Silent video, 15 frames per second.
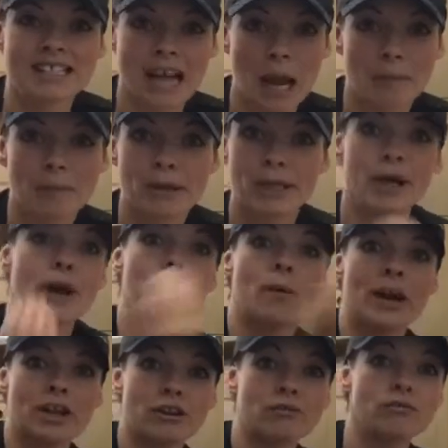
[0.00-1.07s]
scapula
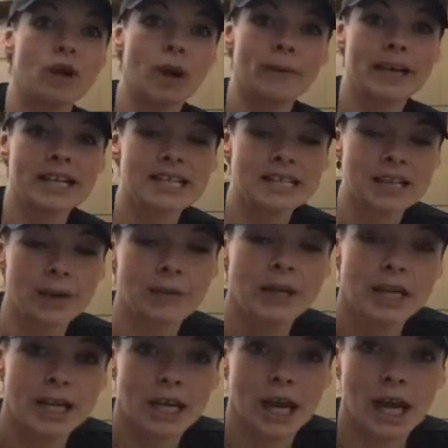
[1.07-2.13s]
when you're rowing. So
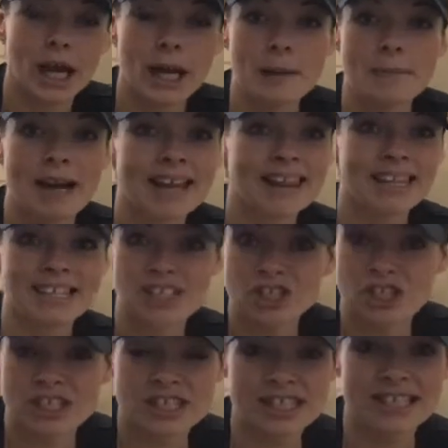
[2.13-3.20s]
this is
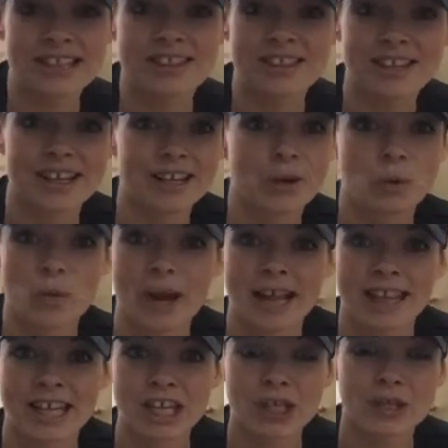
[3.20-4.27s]
just another way
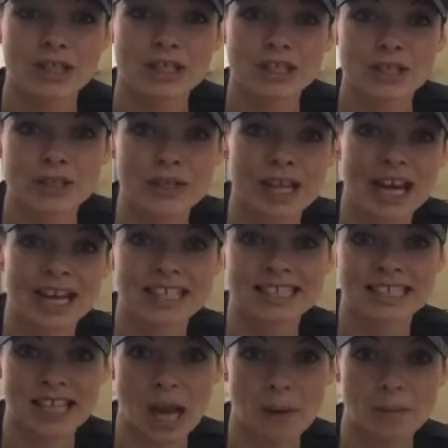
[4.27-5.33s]
that you can do that
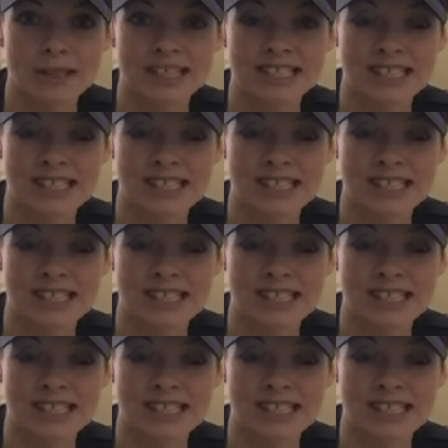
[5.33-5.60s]
scapular